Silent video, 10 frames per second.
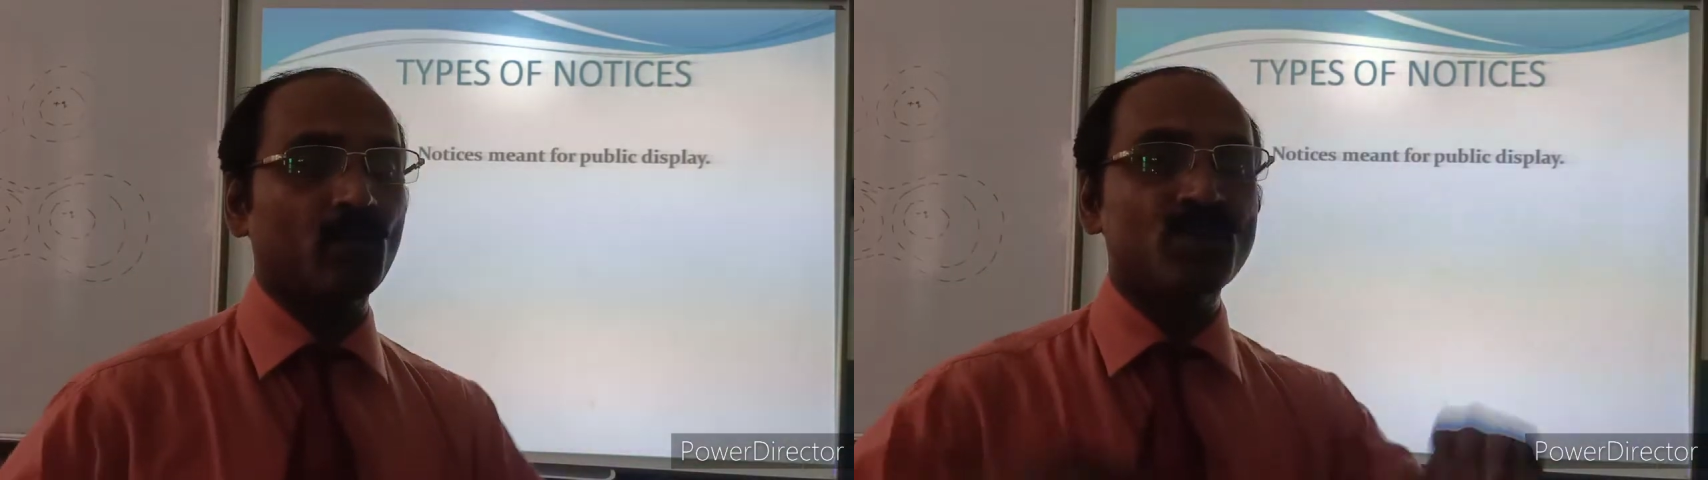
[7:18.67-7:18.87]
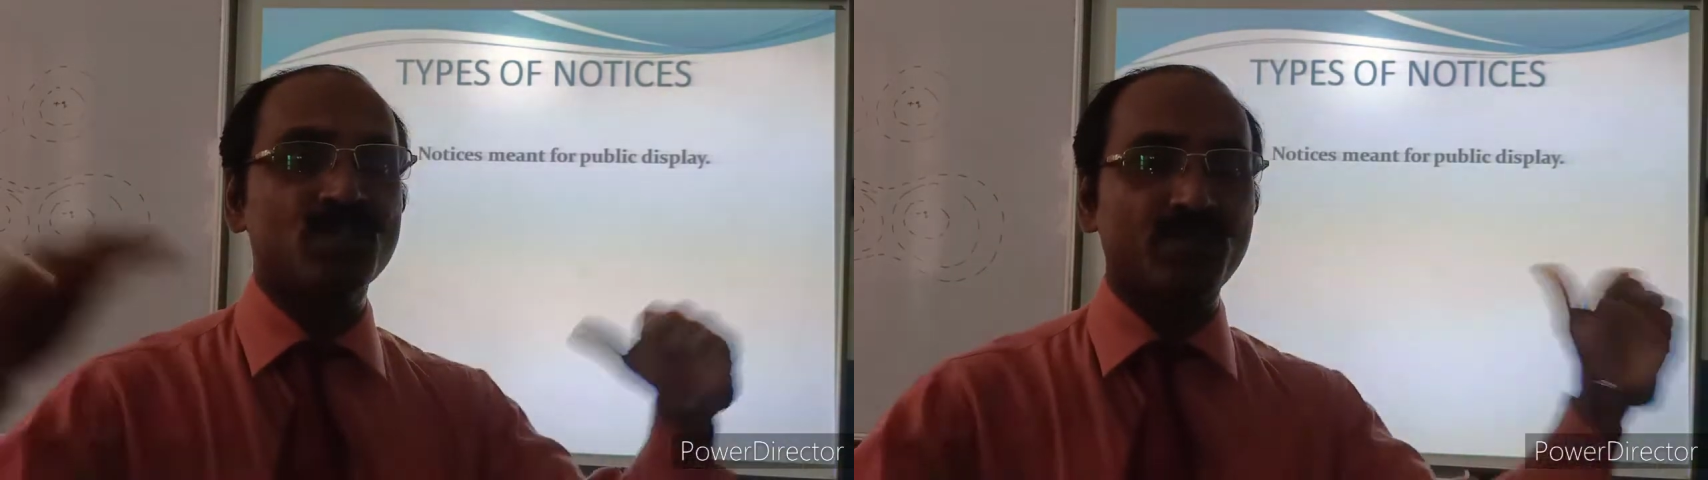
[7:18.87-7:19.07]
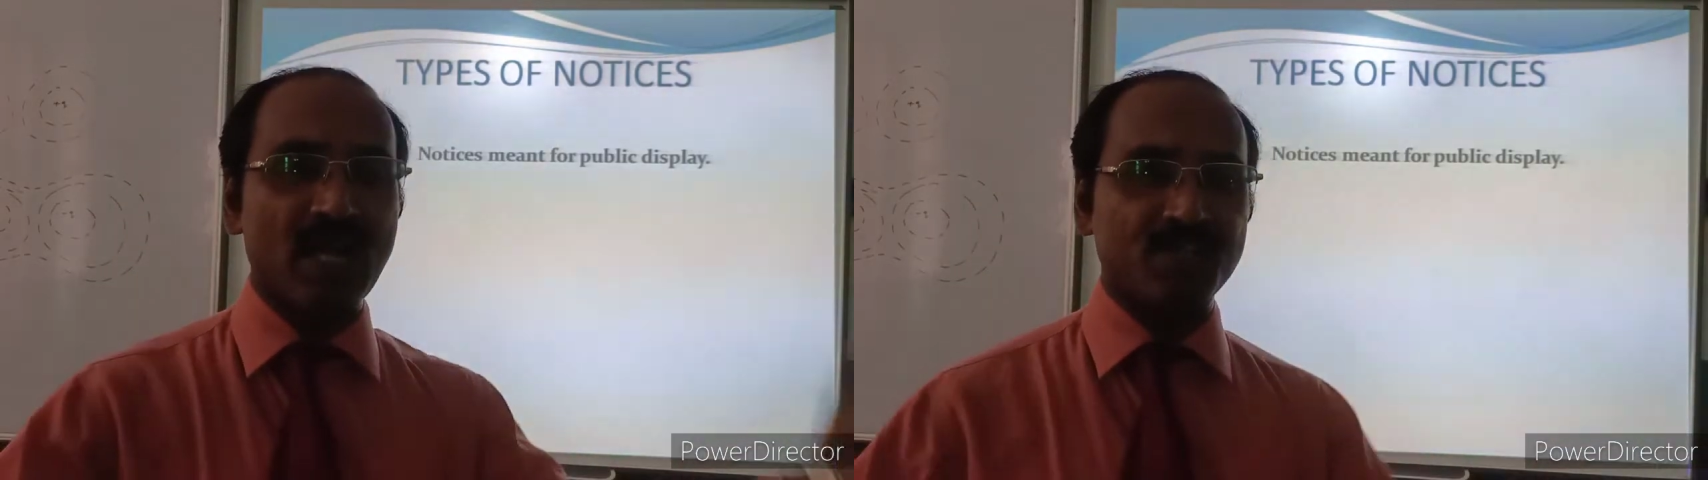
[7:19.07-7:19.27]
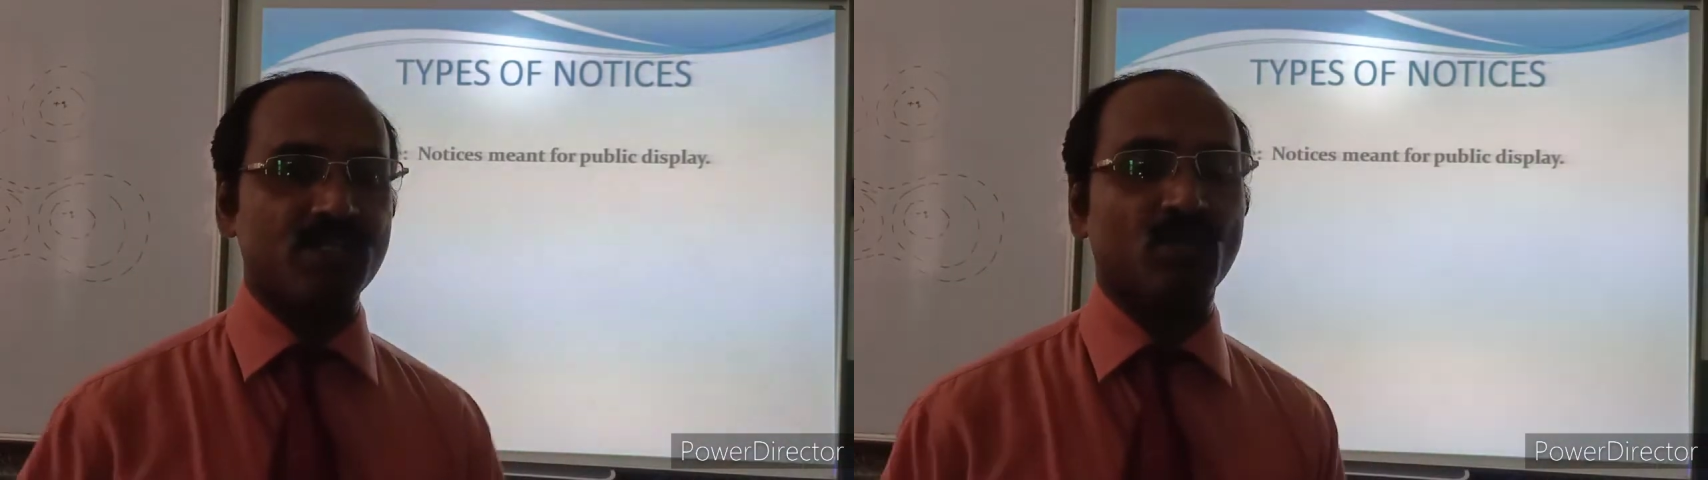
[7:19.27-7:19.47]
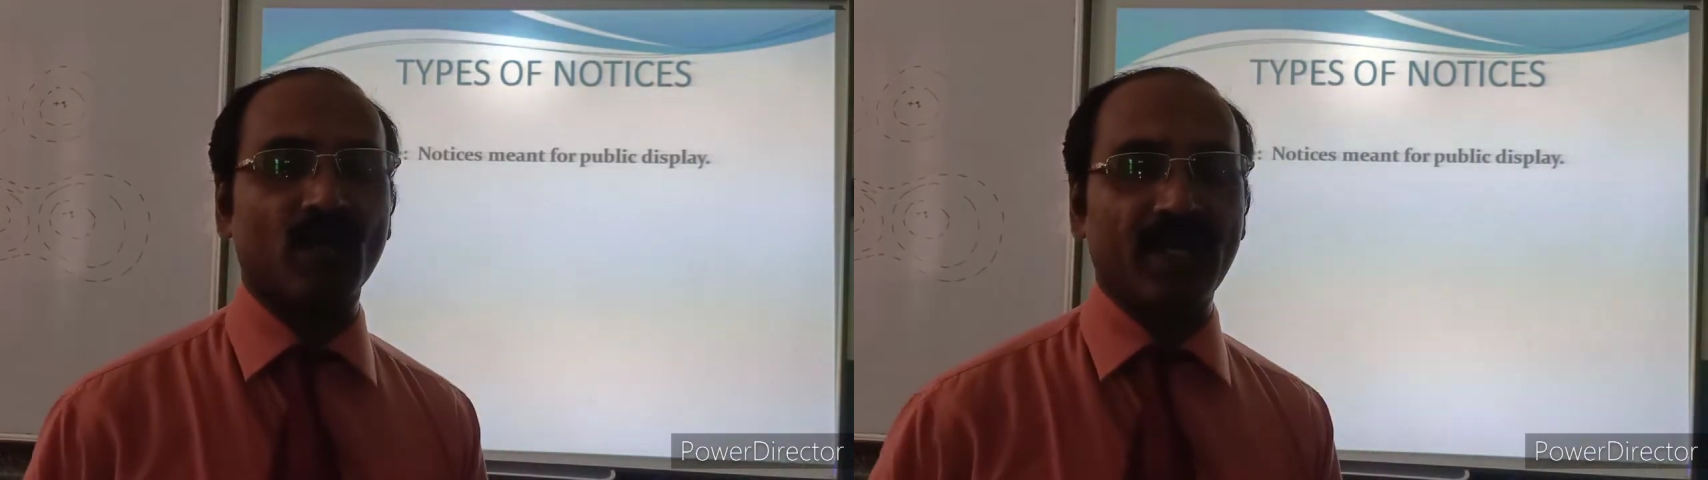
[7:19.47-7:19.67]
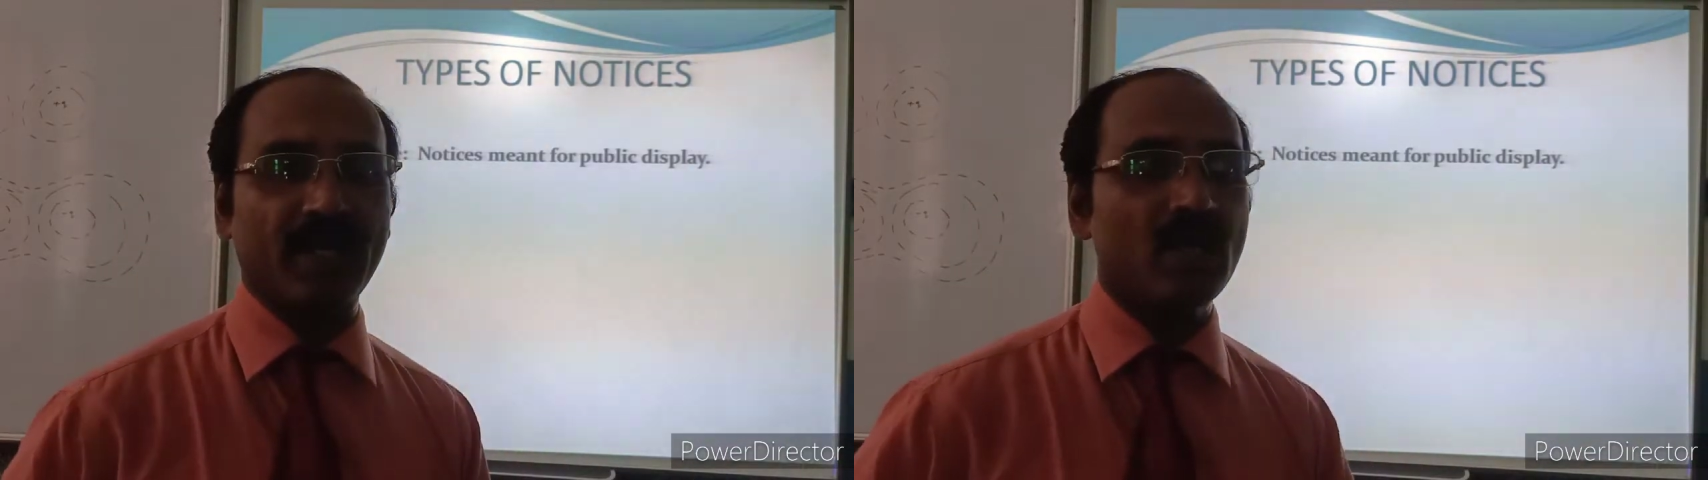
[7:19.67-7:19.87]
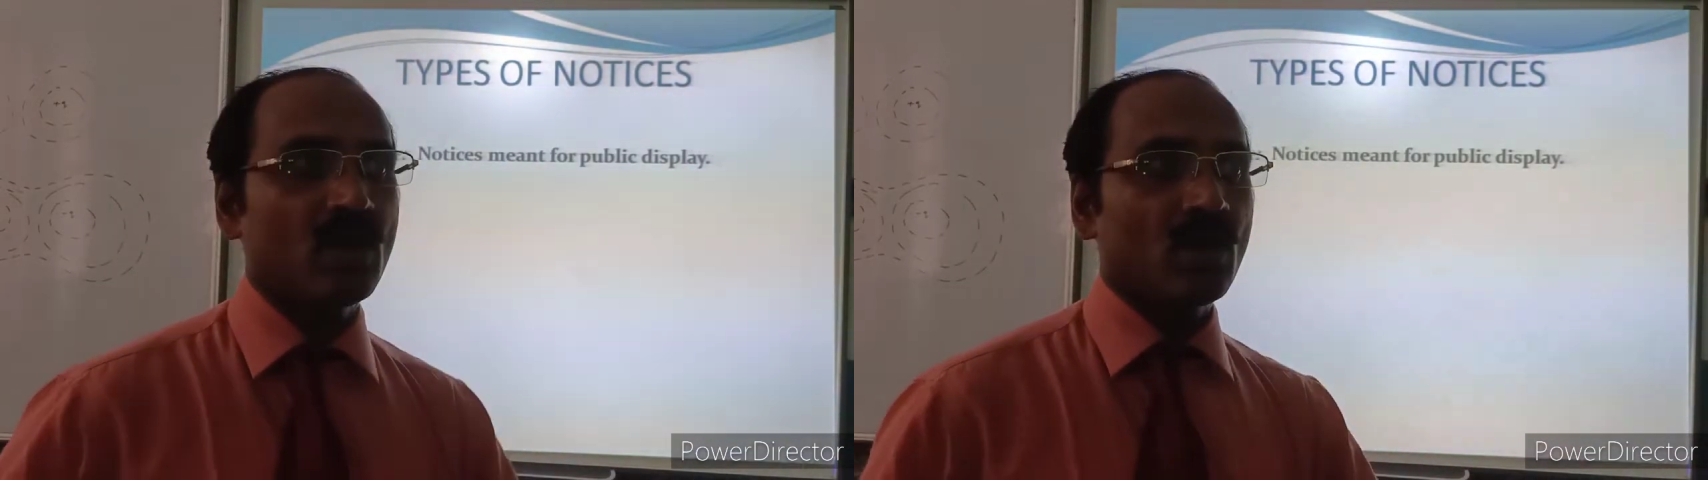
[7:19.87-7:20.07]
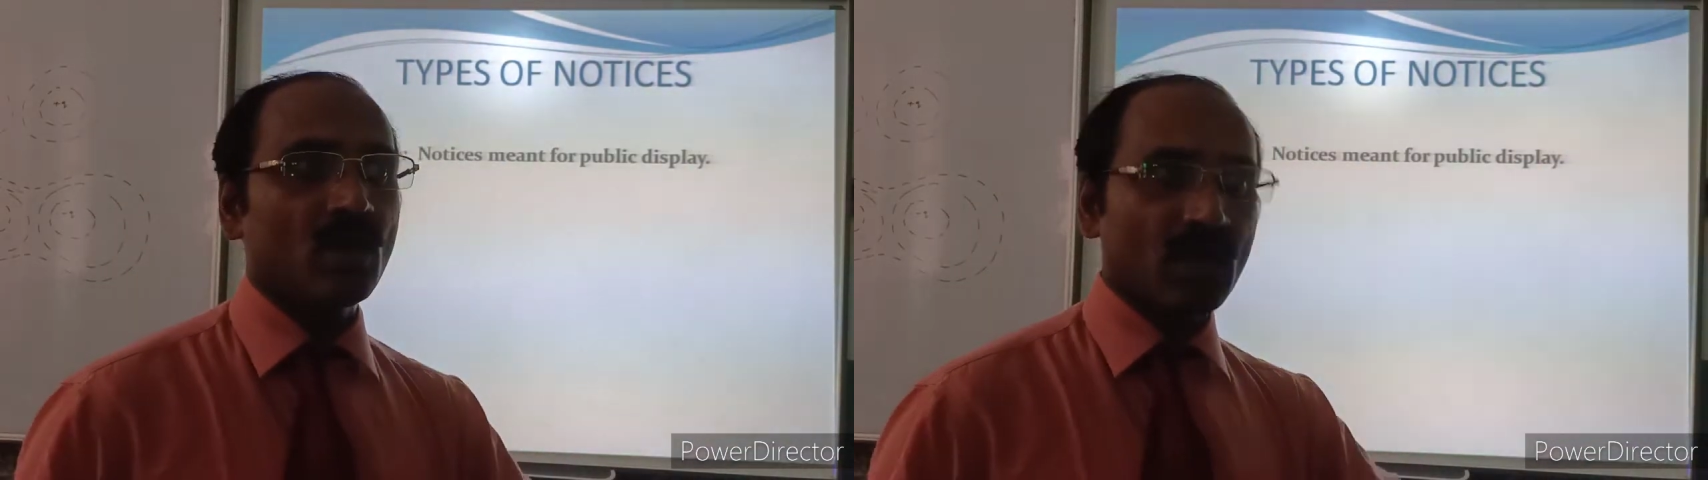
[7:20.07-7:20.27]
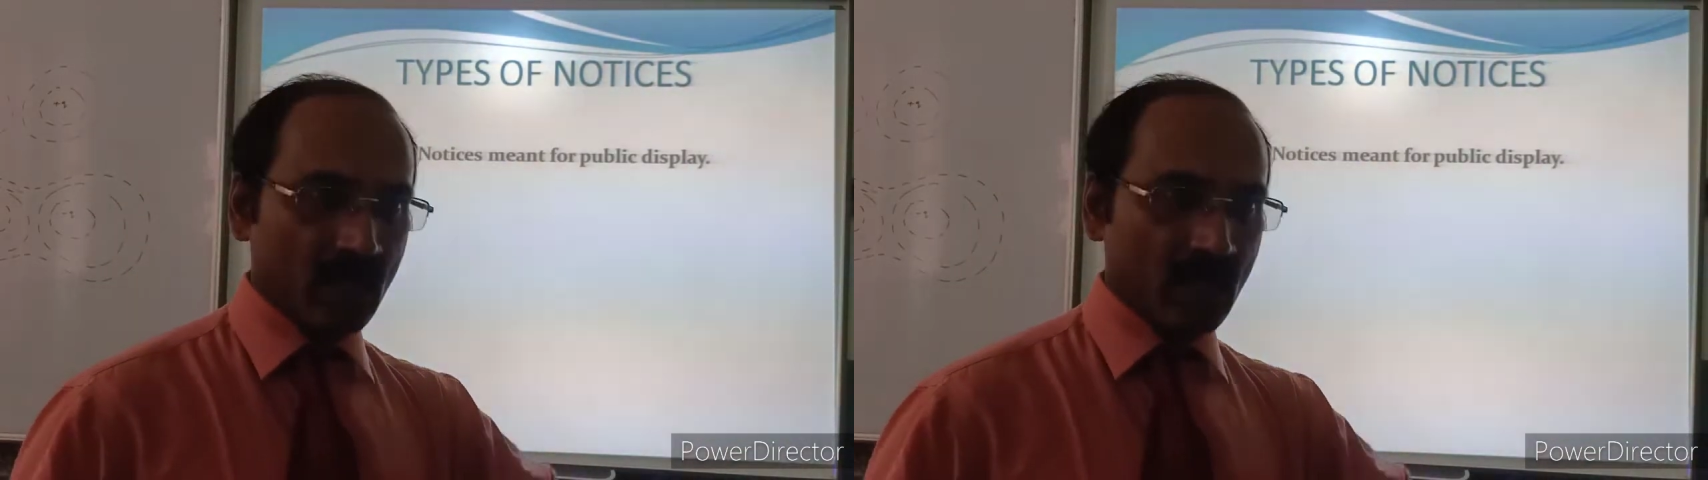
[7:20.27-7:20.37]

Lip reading: municipality body,